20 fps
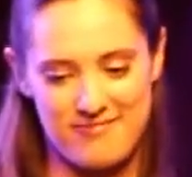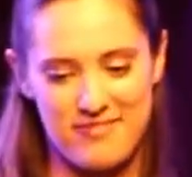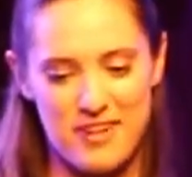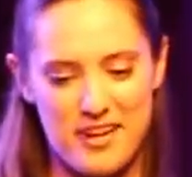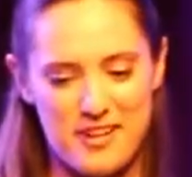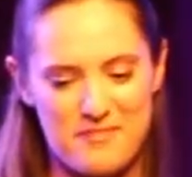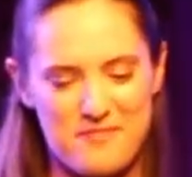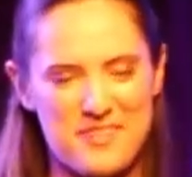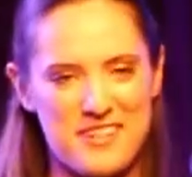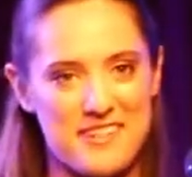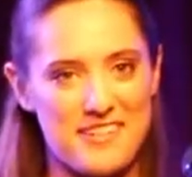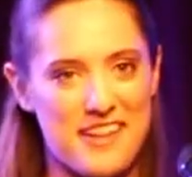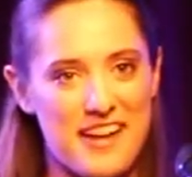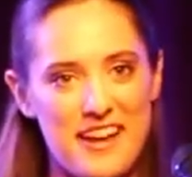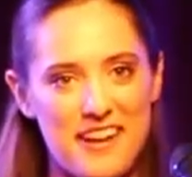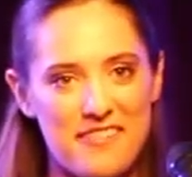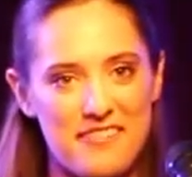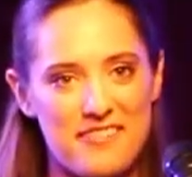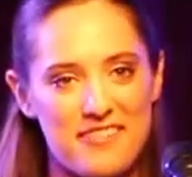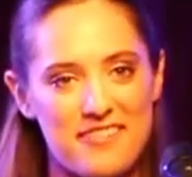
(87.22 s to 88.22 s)
Not in real
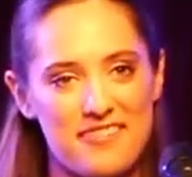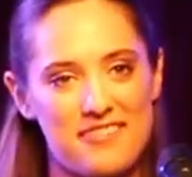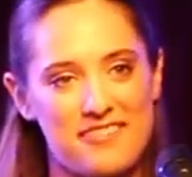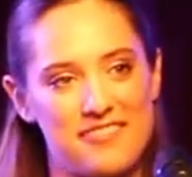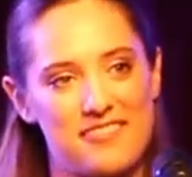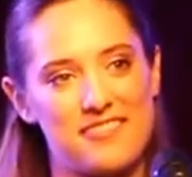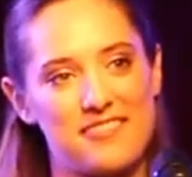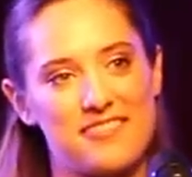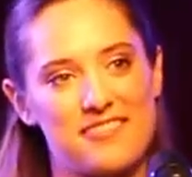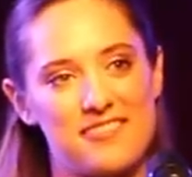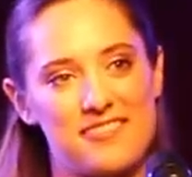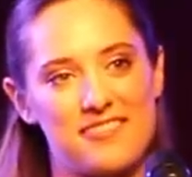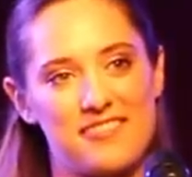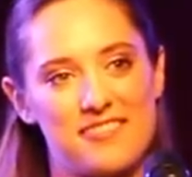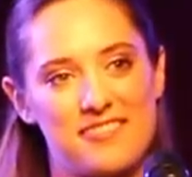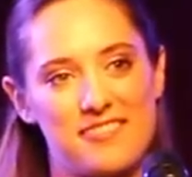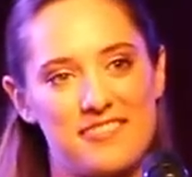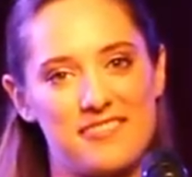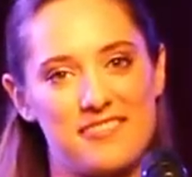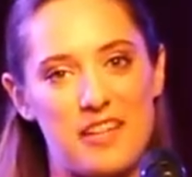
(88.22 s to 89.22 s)
life.
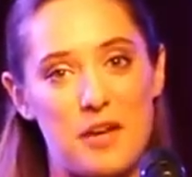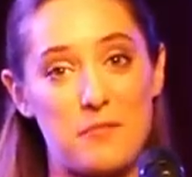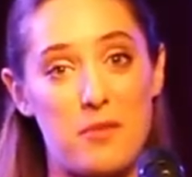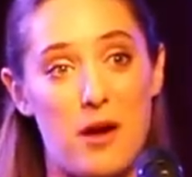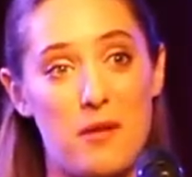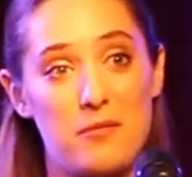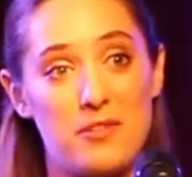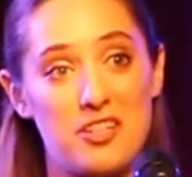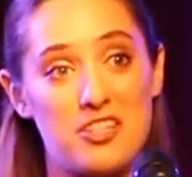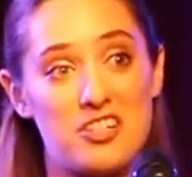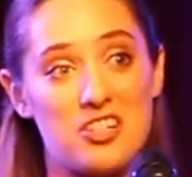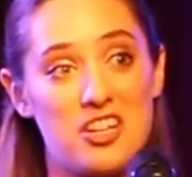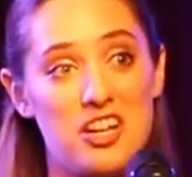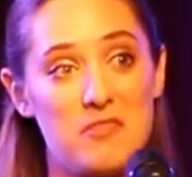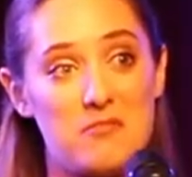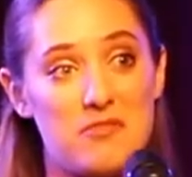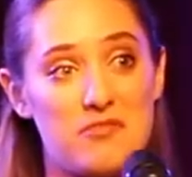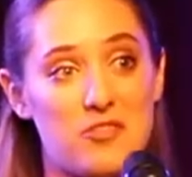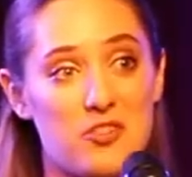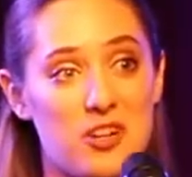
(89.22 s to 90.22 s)
I probably
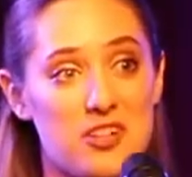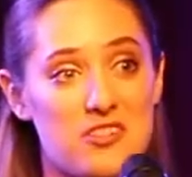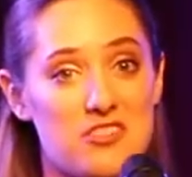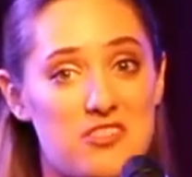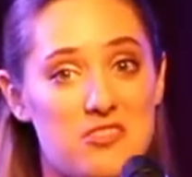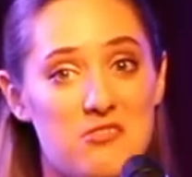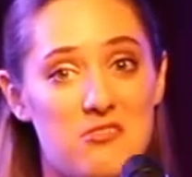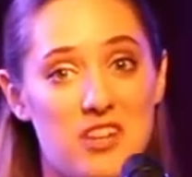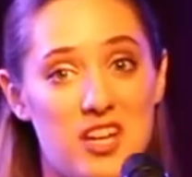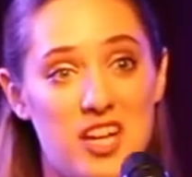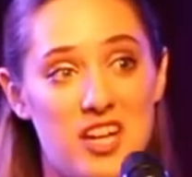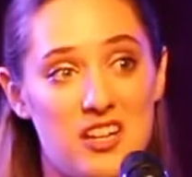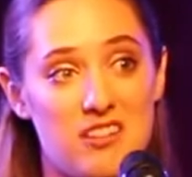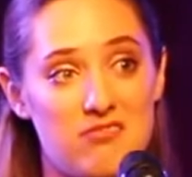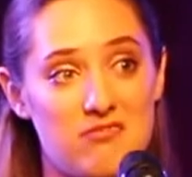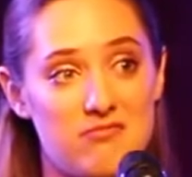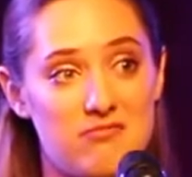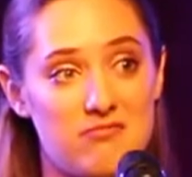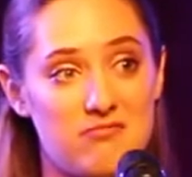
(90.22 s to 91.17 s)
should before it's too late.